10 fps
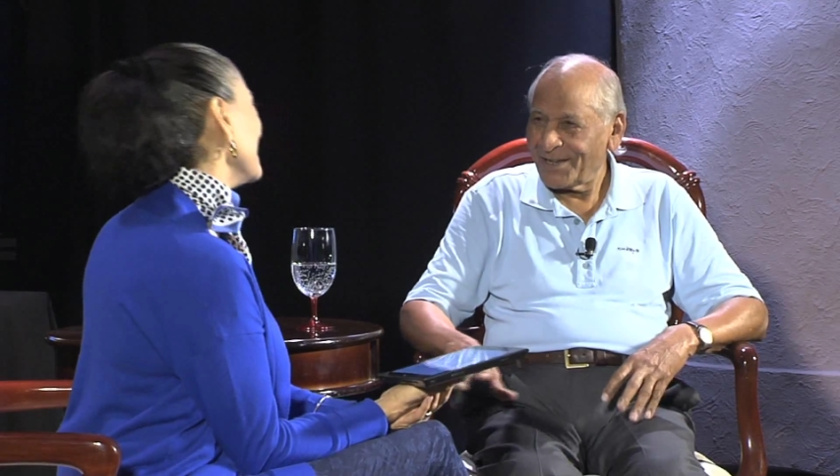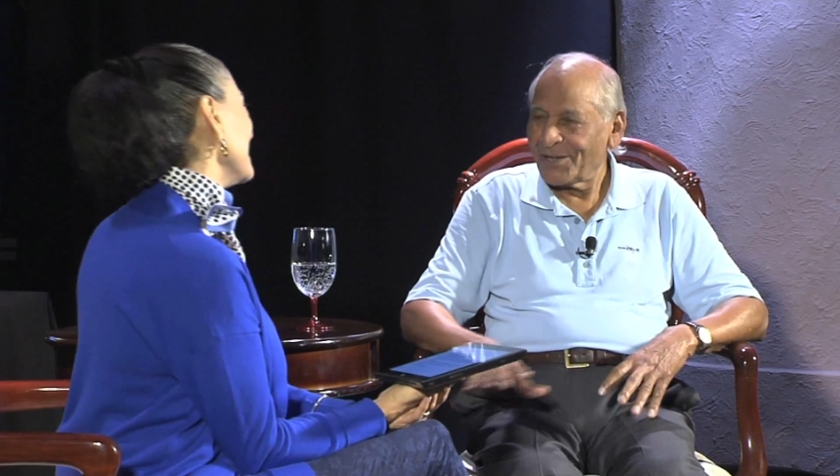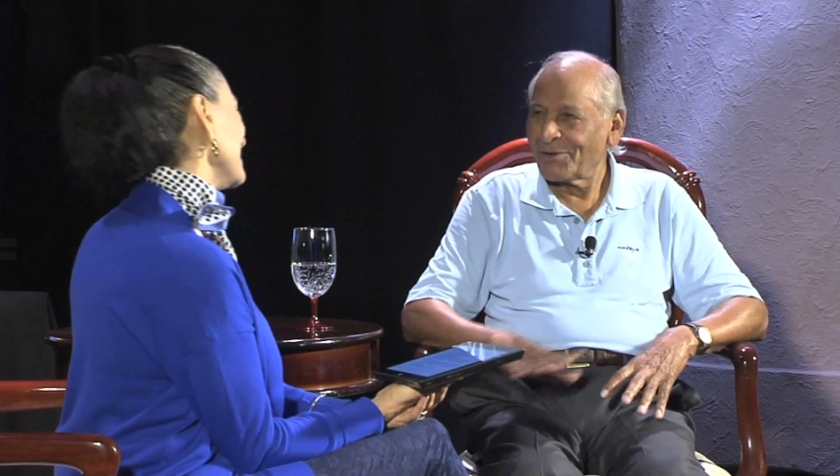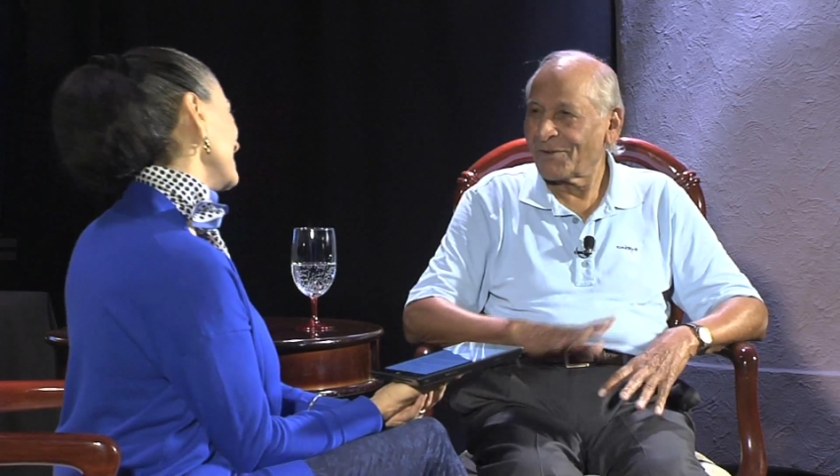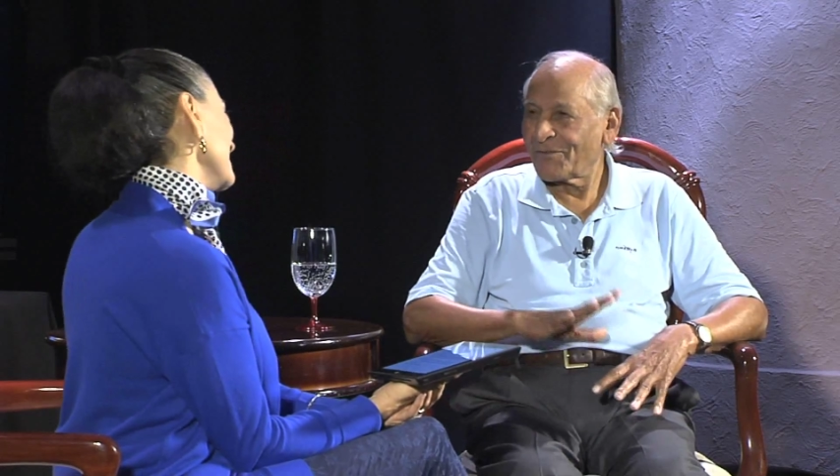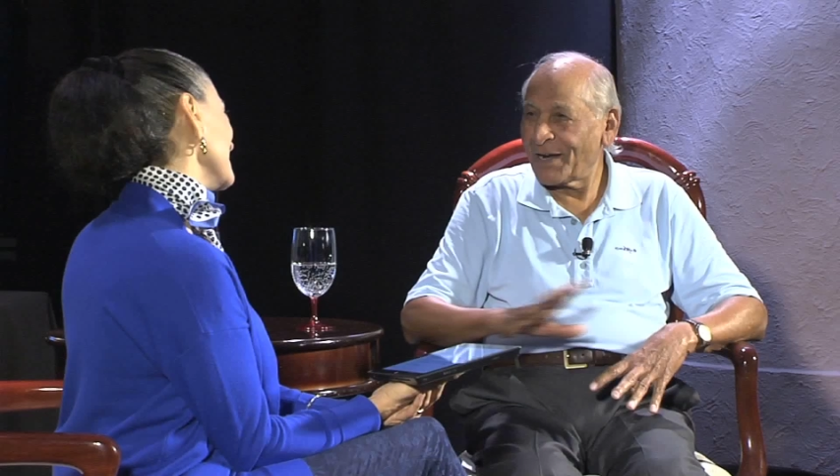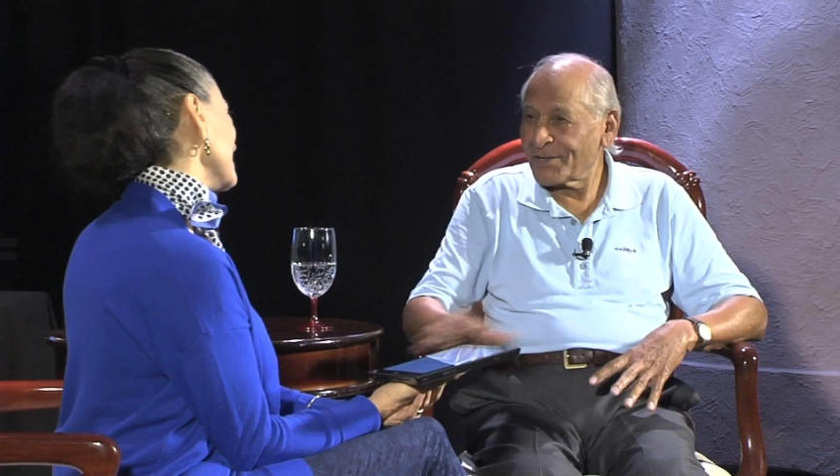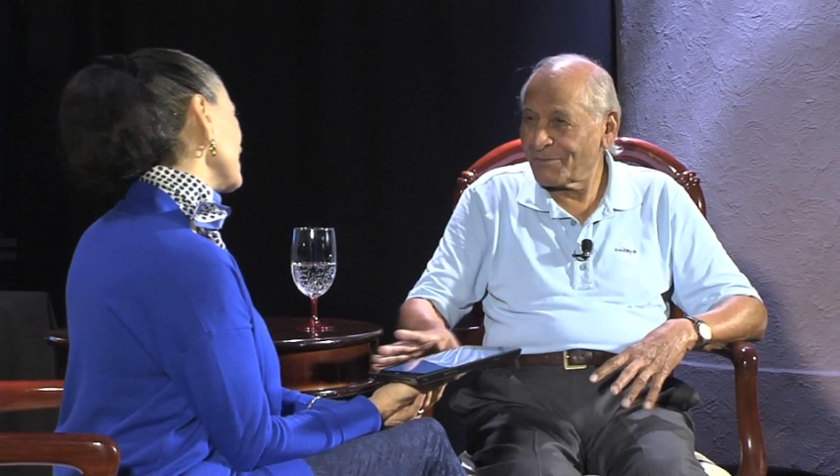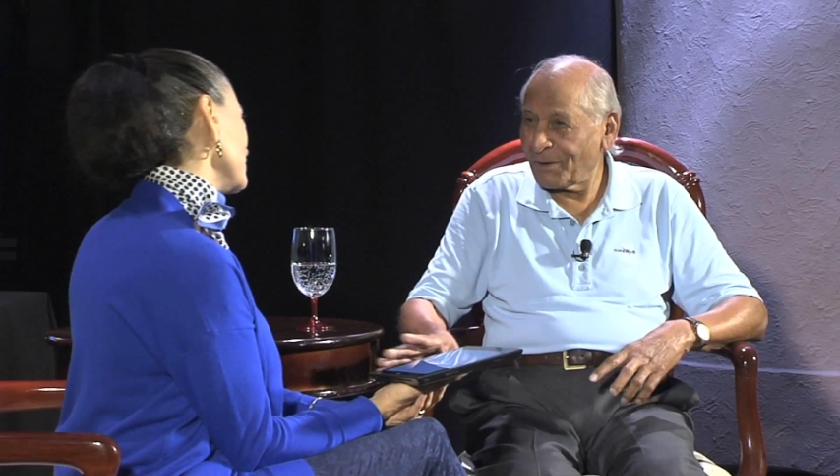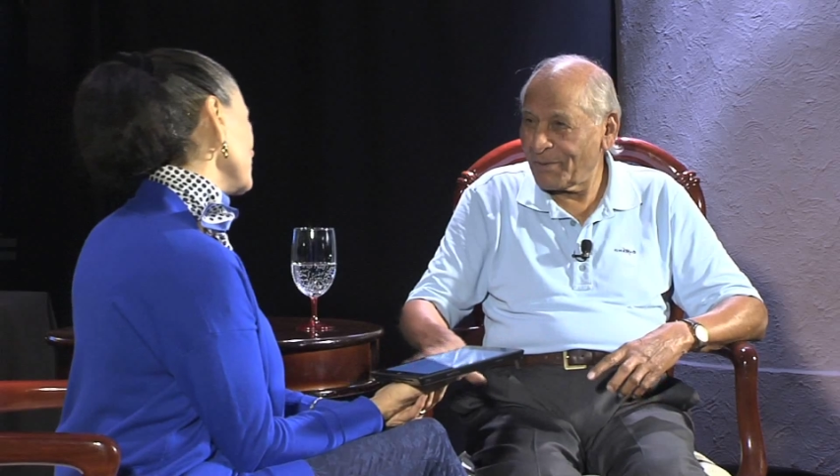your
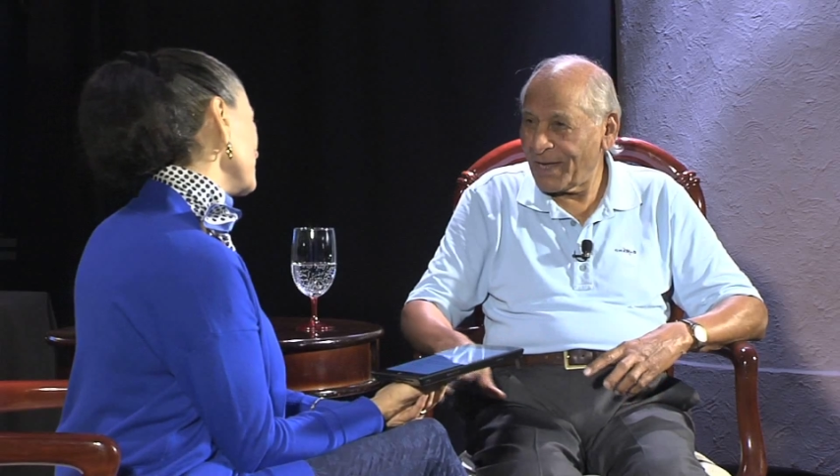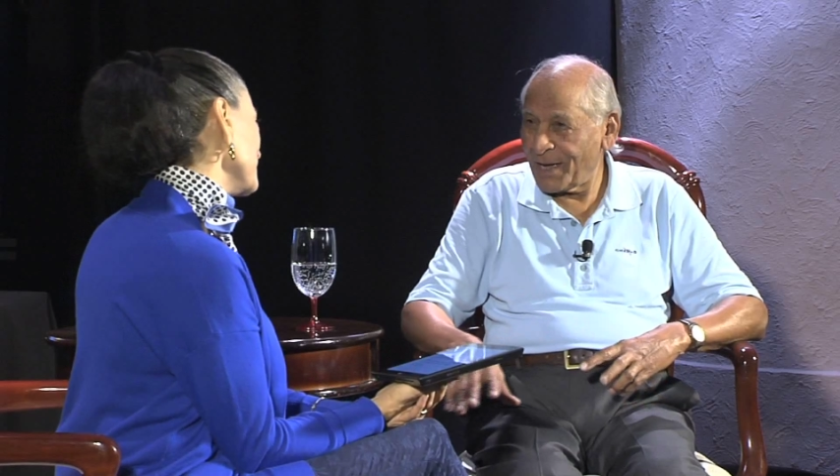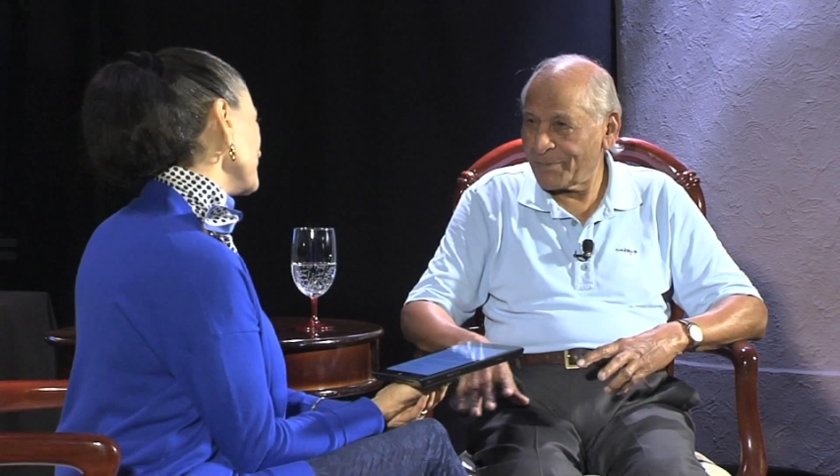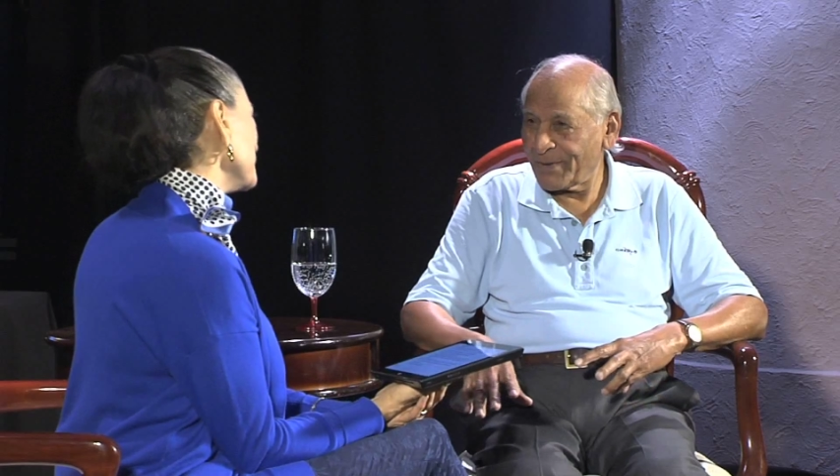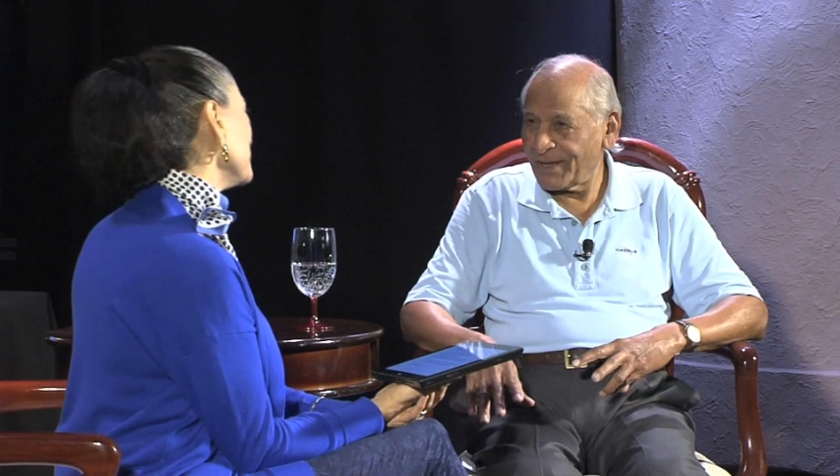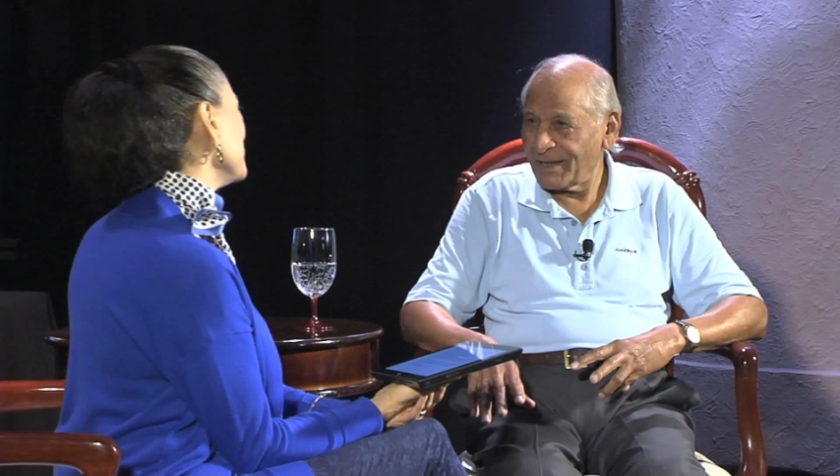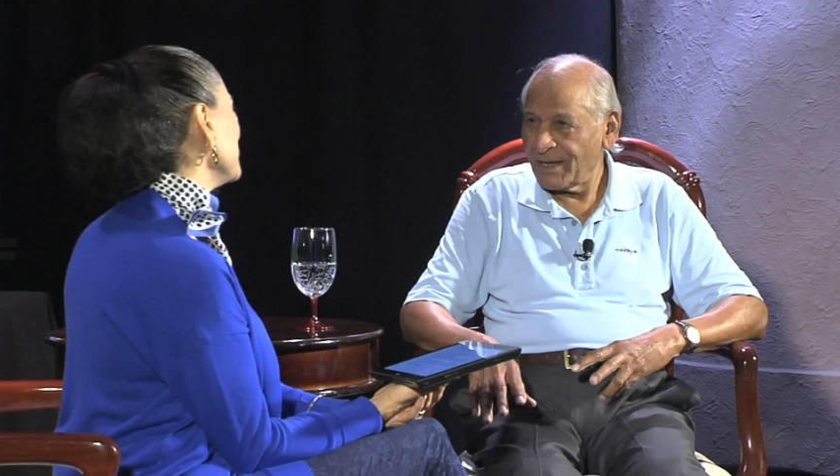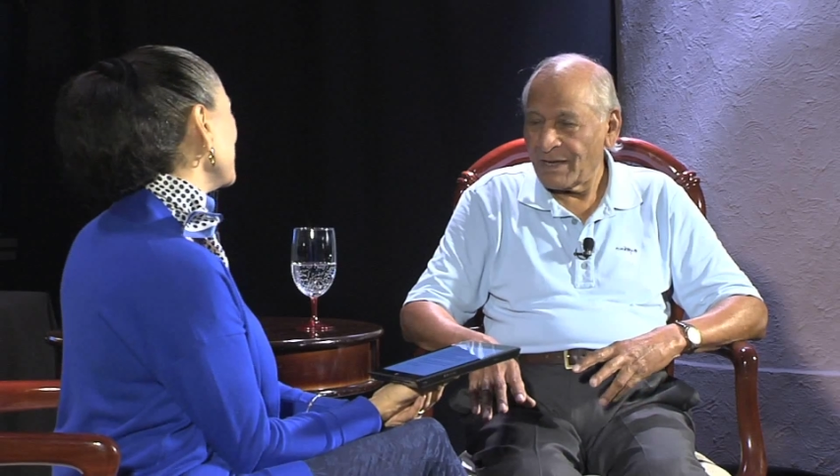friends will be happy,